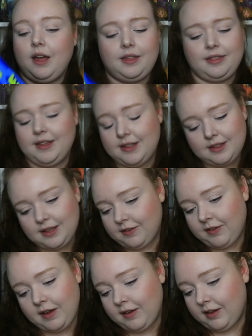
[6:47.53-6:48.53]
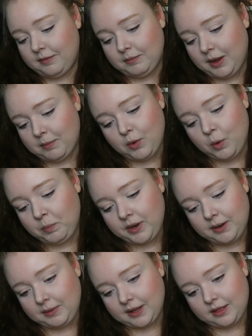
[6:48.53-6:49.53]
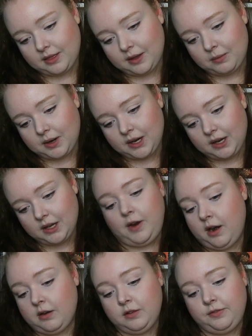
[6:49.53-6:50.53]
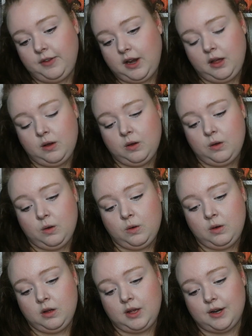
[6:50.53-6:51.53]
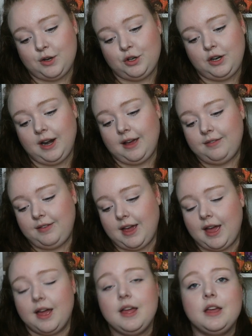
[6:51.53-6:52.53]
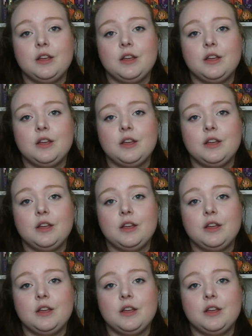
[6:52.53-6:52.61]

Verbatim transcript: I think, if I'm hoping I'm getting that right. Viral video and a new life, yeah.